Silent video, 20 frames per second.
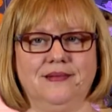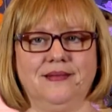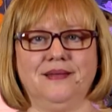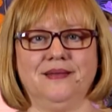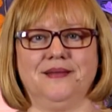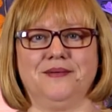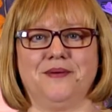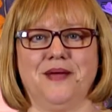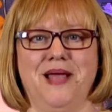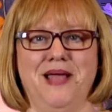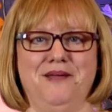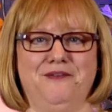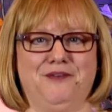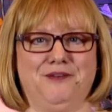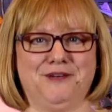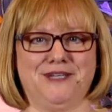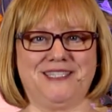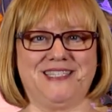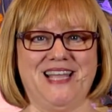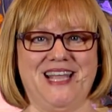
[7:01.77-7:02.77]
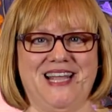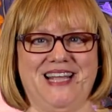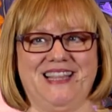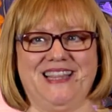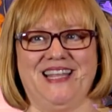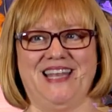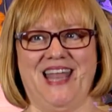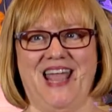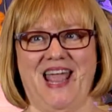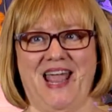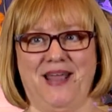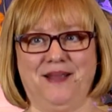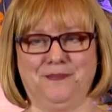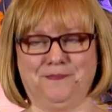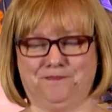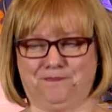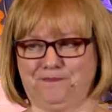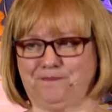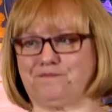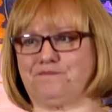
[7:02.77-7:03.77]
right? First thing in the day.
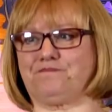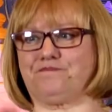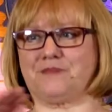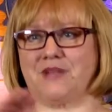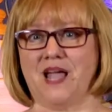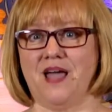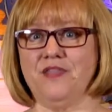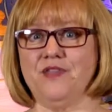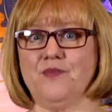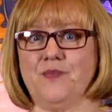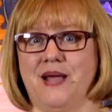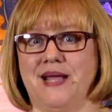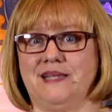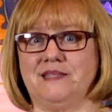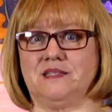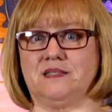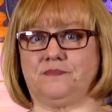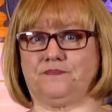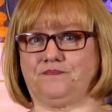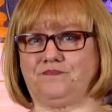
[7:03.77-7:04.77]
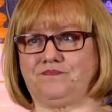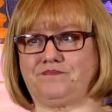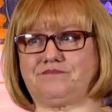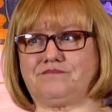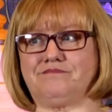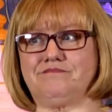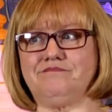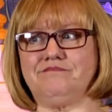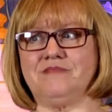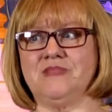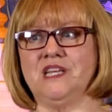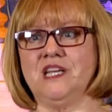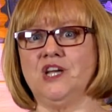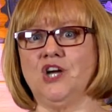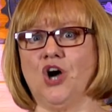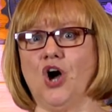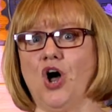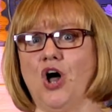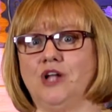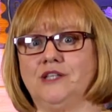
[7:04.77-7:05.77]
Otherwise,
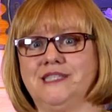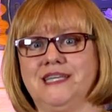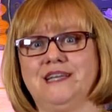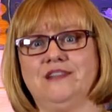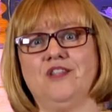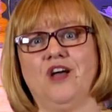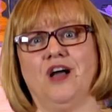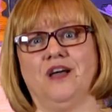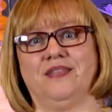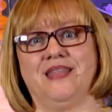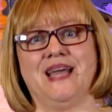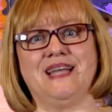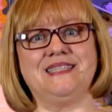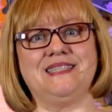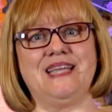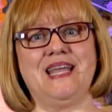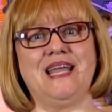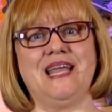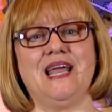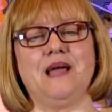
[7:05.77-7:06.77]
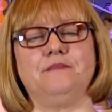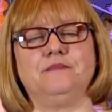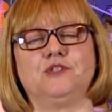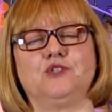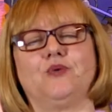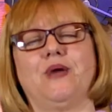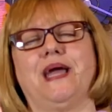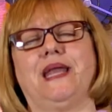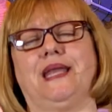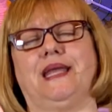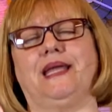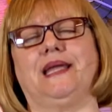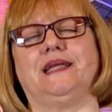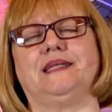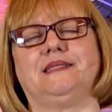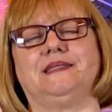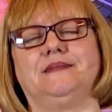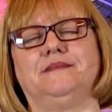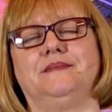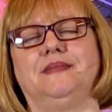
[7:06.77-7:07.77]
all day long that day, I'm dreading
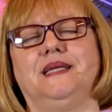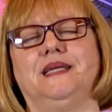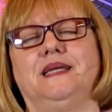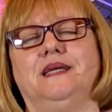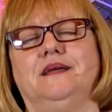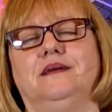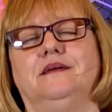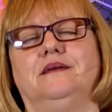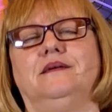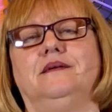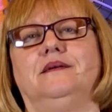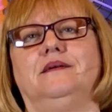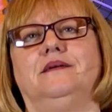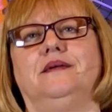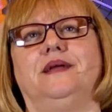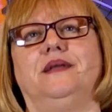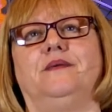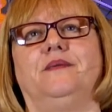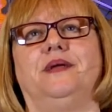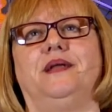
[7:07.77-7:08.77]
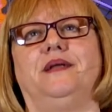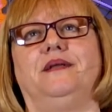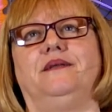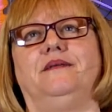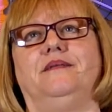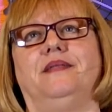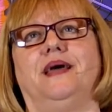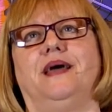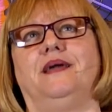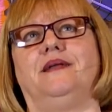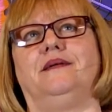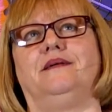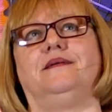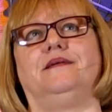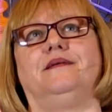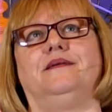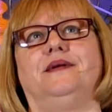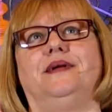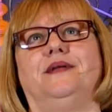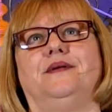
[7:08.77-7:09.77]
it, thinking, oh, I don't want to do that.
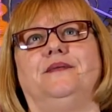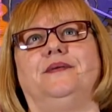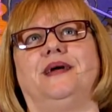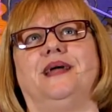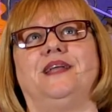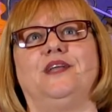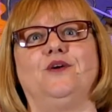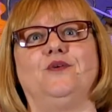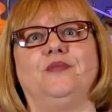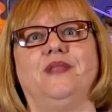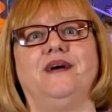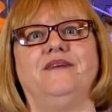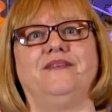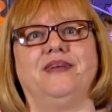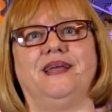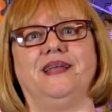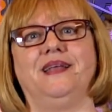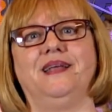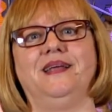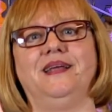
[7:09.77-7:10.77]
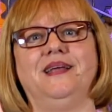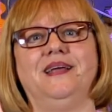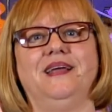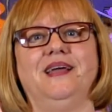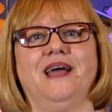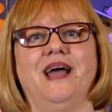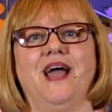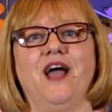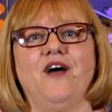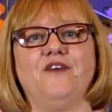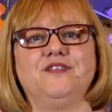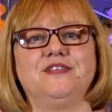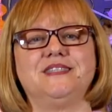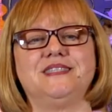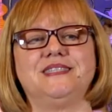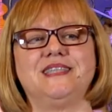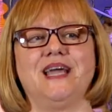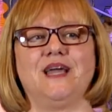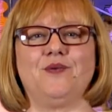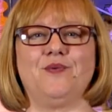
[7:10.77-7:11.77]
Oh, I don't love it. I often
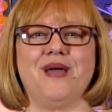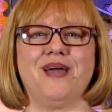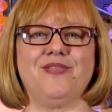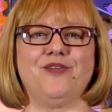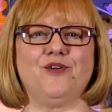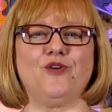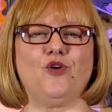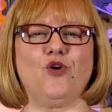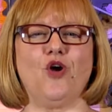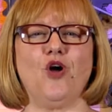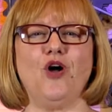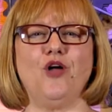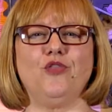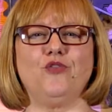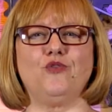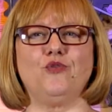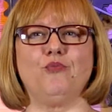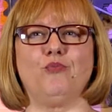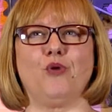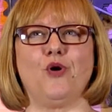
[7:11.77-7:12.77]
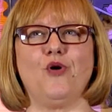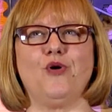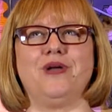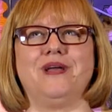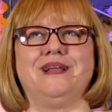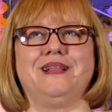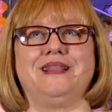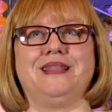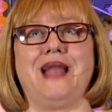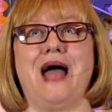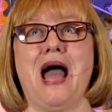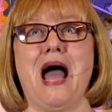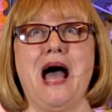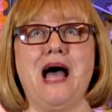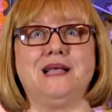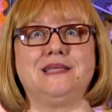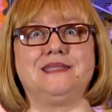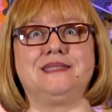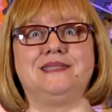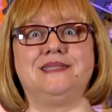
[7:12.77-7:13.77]
say I'd rather crawl through broken
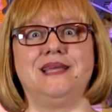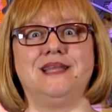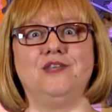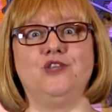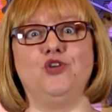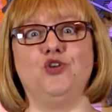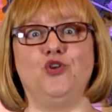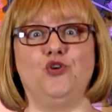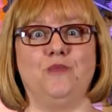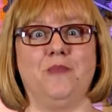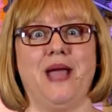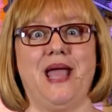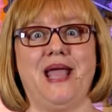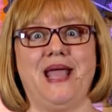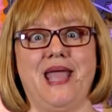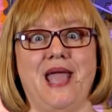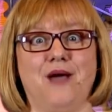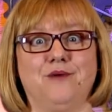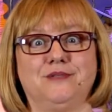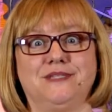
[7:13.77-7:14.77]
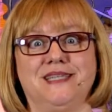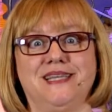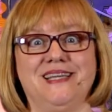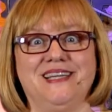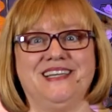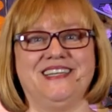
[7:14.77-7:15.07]
glass than to do my accounting.